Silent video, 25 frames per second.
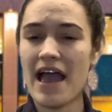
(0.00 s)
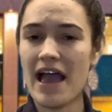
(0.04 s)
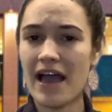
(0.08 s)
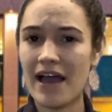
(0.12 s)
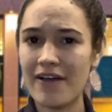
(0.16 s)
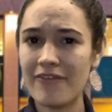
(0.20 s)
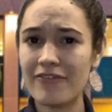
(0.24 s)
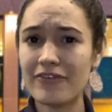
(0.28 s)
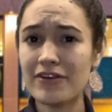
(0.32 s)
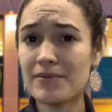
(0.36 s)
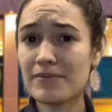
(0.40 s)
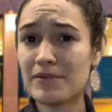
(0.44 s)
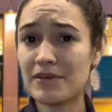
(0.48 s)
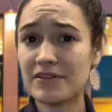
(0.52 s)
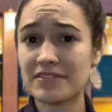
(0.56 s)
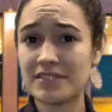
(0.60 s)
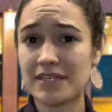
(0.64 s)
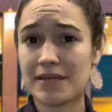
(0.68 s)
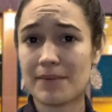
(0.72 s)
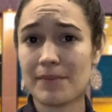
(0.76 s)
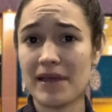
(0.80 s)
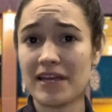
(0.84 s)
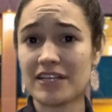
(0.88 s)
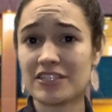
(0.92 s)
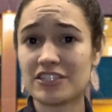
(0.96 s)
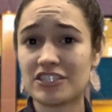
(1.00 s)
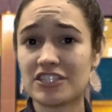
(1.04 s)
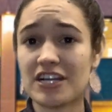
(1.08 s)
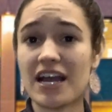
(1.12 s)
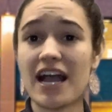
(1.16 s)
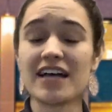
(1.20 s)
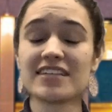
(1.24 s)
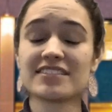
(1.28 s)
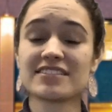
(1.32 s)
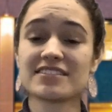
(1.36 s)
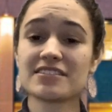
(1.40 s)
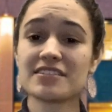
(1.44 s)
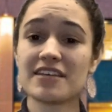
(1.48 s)
Every music major
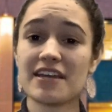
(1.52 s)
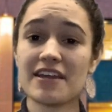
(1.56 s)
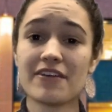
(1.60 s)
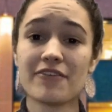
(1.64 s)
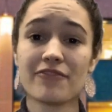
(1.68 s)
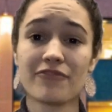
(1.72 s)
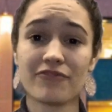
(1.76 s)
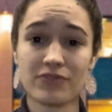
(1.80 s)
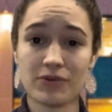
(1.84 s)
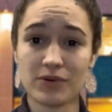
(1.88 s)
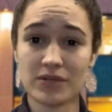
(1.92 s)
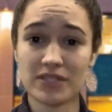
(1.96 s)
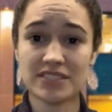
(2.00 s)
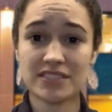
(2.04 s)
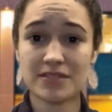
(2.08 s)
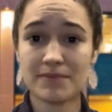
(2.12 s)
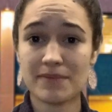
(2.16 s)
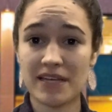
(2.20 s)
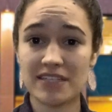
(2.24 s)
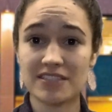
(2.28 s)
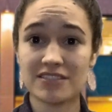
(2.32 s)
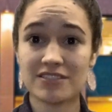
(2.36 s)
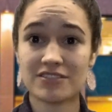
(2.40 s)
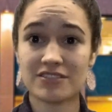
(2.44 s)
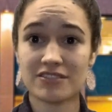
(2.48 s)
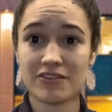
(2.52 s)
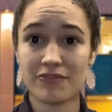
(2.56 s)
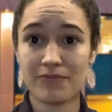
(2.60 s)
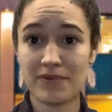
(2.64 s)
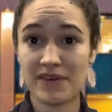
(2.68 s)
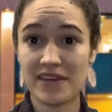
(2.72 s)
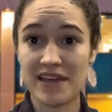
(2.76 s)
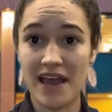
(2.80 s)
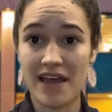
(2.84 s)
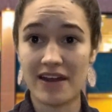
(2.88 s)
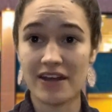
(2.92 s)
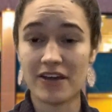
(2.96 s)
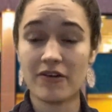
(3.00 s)
has to take 4 semesters of
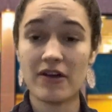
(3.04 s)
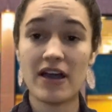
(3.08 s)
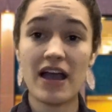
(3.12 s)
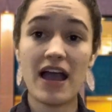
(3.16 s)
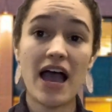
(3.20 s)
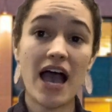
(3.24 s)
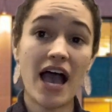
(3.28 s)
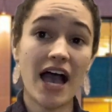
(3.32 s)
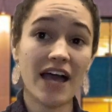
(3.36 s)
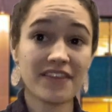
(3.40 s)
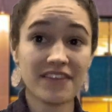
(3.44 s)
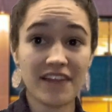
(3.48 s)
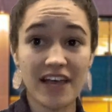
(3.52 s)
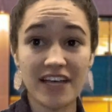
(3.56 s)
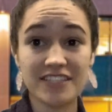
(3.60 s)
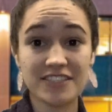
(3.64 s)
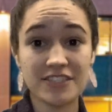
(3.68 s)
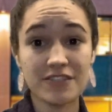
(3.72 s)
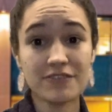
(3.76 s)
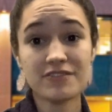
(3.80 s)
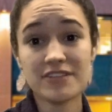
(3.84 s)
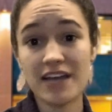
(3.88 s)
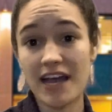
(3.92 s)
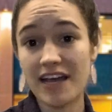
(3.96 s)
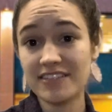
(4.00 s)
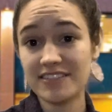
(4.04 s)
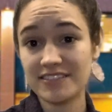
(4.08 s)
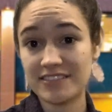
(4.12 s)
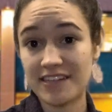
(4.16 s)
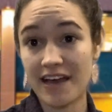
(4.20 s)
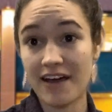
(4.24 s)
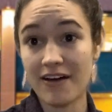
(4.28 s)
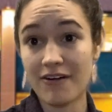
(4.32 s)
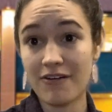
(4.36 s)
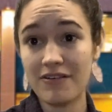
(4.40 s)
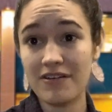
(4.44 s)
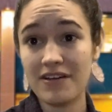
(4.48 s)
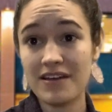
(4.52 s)
piano unless you test
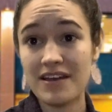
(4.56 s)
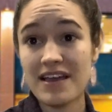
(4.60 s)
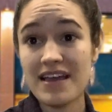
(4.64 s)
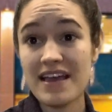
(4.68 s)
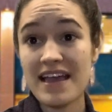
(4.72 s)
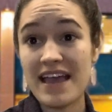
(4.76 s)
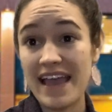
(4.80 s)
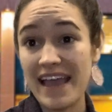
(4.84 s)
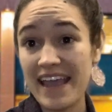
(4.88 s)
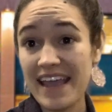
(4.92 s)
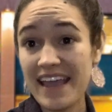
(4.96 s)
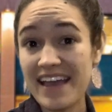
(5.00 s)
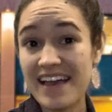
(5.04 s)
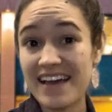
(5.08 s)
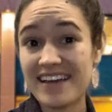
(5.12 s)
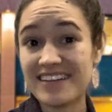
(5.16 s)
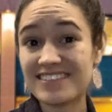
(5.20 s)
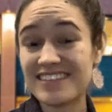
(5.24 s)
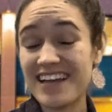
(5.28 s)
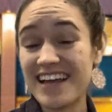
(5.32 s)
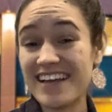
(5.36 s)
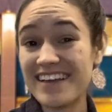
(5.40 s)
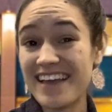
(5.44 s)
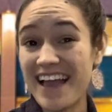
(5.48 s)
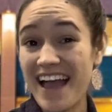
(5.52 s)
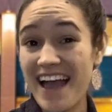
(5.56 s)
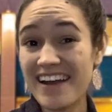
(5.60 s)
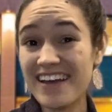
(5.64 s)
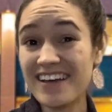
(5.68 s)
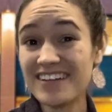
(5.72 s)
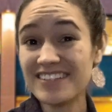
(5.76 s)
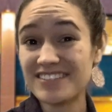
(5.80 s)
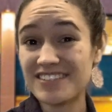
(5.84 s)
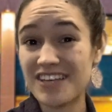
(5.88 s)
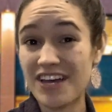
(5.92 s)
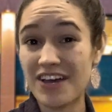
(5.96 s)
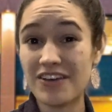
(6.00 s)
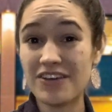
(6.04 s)
out, and I
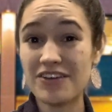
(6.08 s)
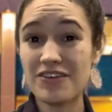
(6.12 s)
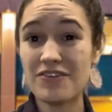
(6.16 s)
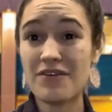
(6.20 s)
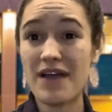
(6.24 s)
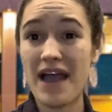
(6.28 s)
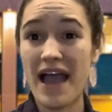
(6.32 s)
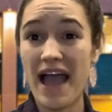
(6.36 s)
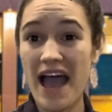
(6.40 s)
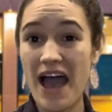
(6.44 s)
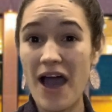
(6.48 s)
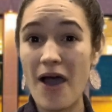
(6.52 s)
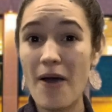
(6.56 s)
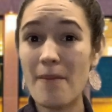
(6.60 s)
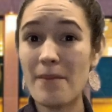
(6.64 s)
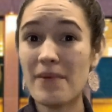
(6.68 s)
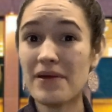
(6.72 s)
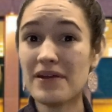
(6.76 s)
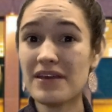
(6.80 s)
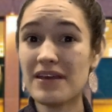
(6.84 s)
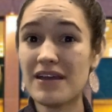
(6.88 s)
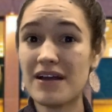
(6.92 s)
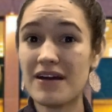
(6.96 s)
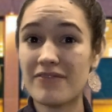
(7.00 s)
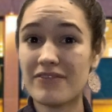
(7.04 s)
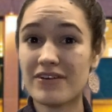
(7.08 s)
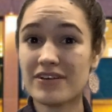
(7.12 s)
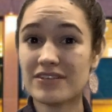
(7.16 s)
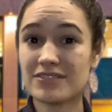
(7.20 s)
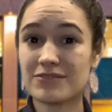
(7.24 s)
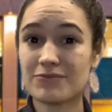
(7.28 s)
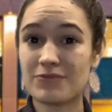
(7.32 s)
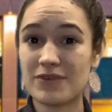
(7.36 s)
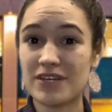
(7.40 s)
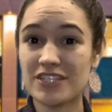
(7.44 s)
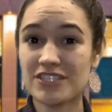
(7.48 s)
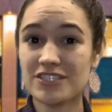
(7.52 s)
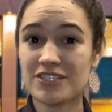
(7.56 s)
cannot tell you how many of us
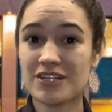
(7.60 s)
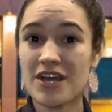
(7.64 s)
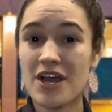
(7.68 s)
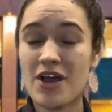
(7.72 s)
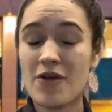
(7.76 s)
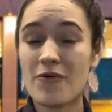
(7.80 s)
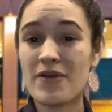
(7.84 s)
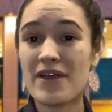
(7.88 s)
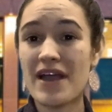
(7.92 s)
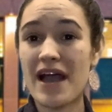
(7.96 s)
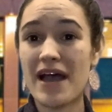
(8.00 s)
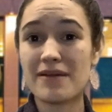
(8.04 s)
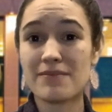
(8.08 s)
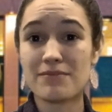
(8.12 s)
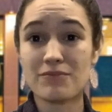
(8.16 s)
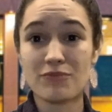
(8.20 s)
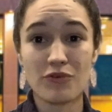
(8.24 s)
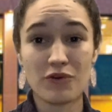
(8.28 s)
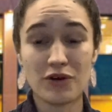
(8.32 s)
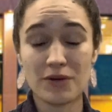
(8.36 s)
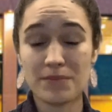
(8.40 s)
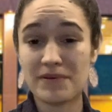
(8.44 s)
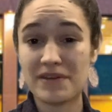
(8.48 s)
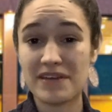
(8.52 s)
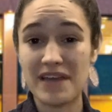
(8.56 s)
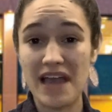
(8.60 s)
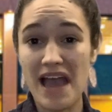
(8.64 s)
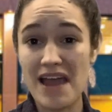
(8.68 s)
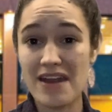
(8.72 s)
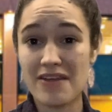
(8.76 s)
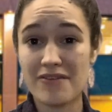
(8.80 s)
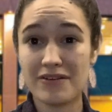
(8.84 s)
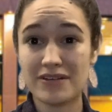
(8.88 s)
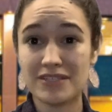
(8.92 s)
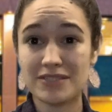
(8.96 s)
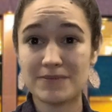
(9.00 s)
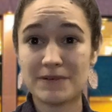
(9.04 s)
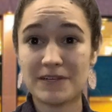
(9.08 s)
wish we had more
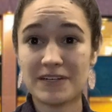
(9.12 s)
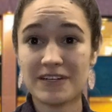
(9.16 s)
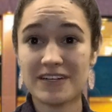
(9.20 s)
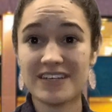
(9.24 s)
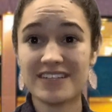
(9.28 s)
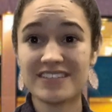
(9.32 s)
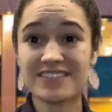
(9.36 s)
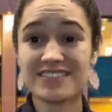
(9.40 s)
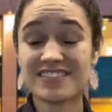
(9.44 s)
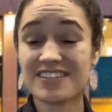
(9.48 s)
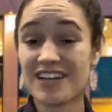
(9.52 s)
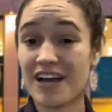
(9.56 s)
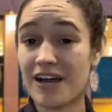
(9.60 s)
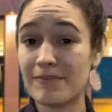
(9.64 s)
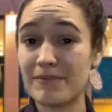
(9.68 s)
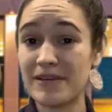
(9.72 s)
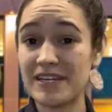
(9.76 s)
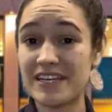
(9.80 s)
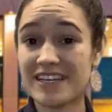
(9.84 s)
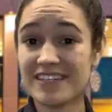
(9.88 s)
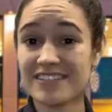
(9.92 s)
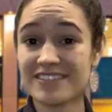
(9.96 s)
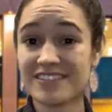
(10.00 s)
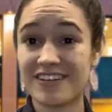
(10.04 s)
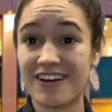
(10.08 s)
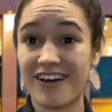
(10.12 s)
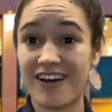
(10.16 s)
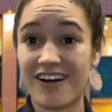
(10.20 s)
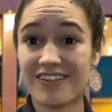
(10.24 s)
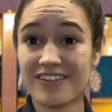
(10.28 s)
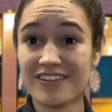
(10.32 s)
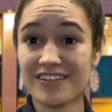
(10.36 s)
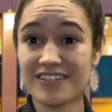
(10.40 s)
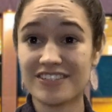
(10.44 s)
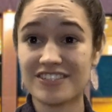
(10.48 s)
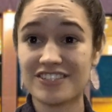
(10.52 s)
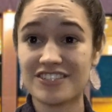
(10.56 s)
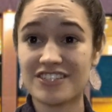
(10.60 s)
piano experience coming into
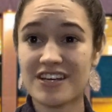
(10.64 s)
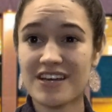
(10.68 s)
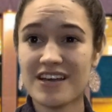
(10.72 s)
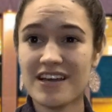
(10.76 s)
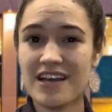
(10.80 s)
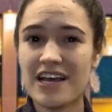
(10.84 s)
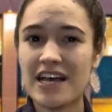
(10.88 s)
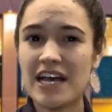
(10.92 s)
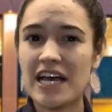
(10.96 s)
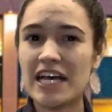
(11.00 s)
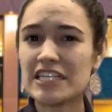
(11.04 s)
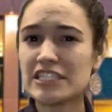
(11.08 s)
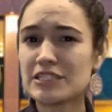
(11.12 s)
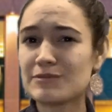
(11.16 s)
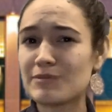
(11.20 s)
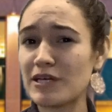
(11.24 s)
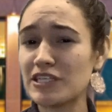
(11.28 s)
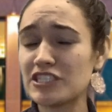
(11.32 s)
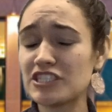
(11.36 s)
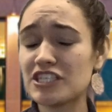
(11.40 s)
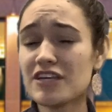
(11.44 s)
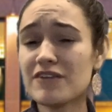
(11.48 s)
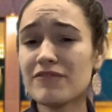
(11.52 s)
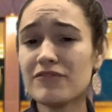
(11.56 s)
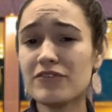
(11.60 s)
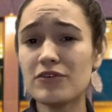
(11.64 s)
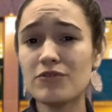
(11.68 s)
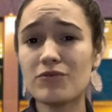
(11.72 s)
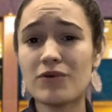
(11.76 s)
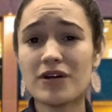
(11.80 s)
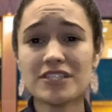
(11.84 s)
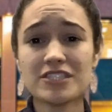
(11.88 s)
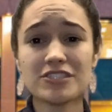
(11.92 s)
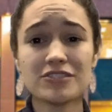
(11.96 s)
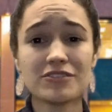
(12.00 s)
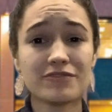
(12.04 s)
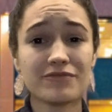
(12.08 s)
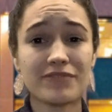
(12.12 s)
college. Especially if you
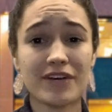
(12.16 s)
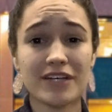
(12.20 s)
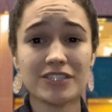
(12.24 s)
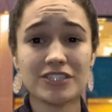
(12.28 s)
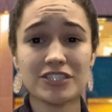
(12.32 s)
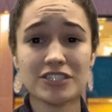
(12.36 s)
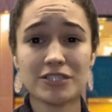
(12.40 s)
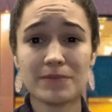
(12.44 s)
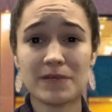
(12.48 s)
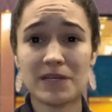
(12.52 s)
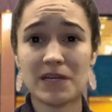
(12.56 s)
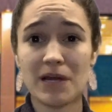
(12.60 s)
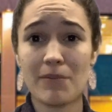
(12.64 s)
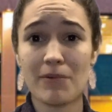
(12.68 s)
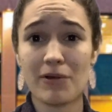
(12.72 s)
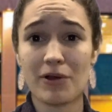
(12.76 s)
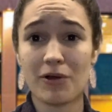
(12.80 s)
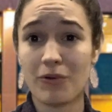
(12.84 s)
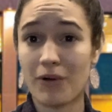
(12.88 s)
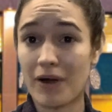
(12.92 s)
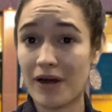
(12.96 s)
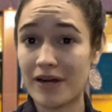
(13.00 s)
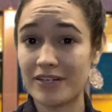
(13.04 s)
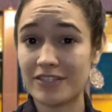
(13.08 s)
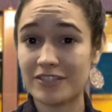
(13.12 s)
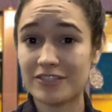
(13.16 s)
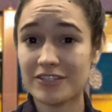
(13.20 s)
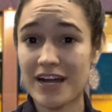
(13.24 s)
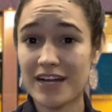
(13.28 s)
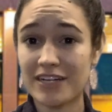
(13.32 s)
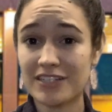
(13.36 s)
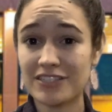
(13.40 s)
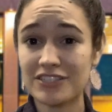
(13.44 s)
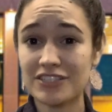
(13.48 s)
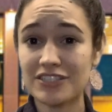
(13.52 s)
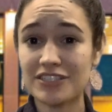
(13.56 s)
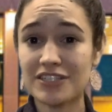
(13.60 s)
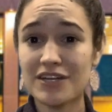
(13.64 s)
want to eventually become a choir
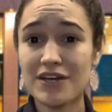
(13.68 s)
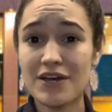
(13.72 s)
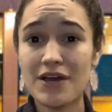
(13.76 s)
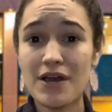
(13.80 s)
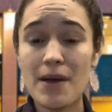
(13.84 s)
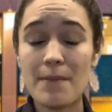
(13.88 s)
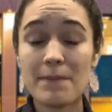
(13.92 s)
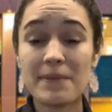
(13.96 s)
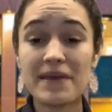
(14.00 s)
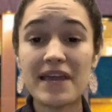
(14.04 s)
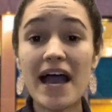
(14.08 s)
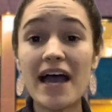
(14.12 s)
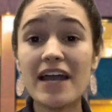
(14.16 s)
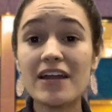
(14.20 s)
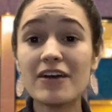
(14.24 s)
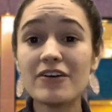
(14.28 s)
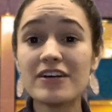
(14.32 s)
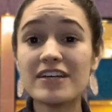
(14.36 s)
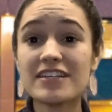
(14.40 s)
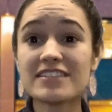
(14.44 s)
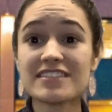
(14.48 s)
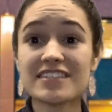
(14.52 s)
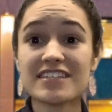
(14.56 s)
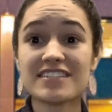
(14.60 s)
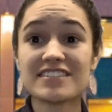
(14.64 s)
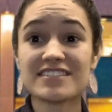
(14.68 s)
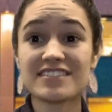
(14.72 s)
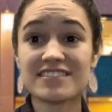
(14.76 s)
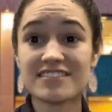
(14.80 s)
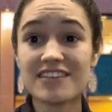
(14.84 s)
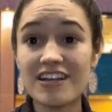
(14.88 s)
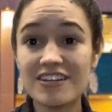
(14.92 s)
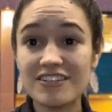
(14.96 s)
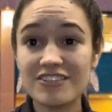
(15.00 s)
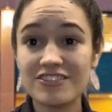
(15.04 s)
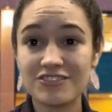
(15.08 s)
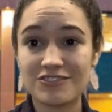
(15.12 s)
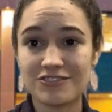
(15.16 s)
director, piano is
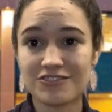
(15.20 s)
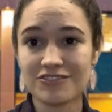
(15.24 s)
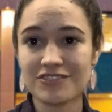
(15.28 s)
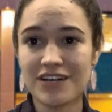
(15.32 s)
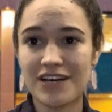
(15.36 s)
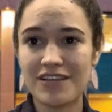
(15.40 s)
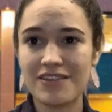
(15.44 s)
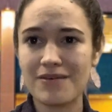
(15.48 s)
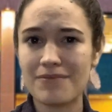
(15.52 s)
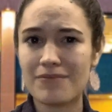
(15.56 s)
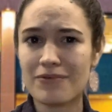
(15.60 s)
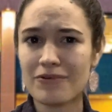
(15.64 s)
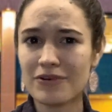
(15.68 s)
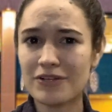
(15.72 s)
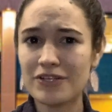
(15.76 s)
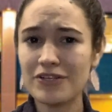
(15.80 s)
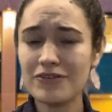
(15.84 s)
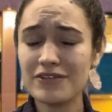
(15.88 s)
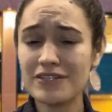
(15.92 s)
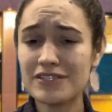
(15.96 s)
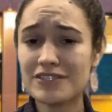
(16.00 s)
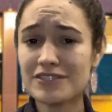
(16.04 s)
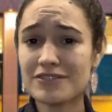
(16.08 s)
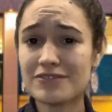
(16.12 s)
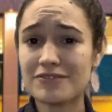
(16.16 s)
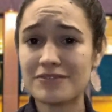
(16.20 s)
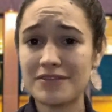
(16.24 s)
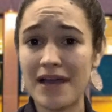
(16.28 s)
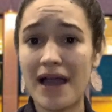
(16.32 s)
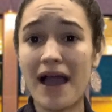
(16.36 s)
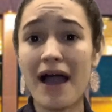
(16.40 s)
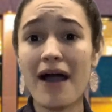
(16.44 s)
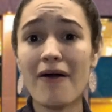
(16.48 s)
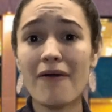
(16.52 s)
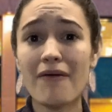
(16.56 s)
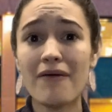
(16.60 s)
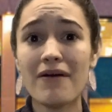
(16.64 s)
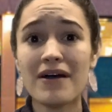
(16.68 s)
essential, and the more you can do
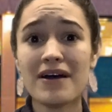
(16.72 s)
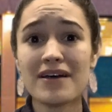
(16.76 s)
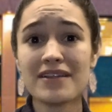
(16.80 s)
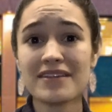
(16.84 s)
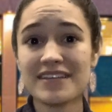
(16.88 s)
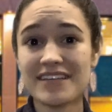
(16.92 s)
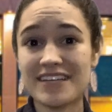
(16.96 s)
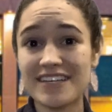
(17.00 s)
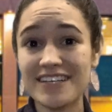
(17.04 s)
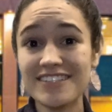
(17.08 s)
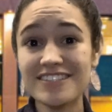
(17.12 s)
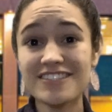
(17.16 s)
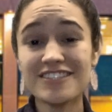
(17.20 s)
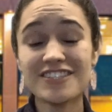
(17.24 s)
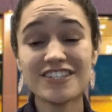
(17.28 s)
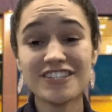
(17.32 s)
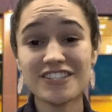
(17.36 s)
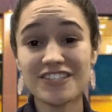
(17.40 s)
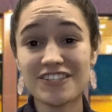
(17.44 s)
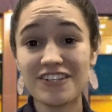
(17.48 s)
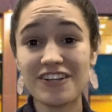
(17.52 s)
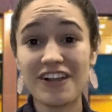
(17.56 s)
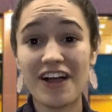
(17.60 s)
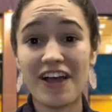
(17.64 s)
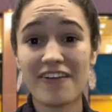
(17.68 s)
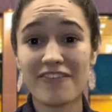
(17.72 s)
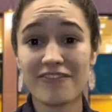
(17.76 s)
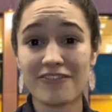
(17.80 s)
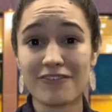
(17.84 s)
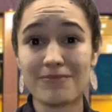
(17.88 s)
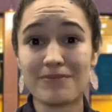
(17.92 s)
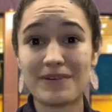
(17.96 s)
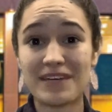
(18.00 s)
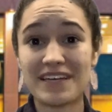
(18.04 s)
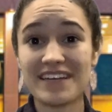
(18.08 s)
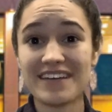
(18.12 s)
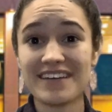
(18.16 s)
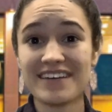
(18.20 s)
now, the easier your life will
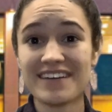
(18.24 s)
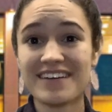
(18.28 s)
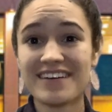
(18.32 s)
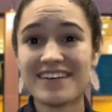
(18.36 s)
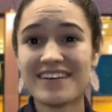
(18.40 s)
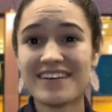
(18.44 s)
be.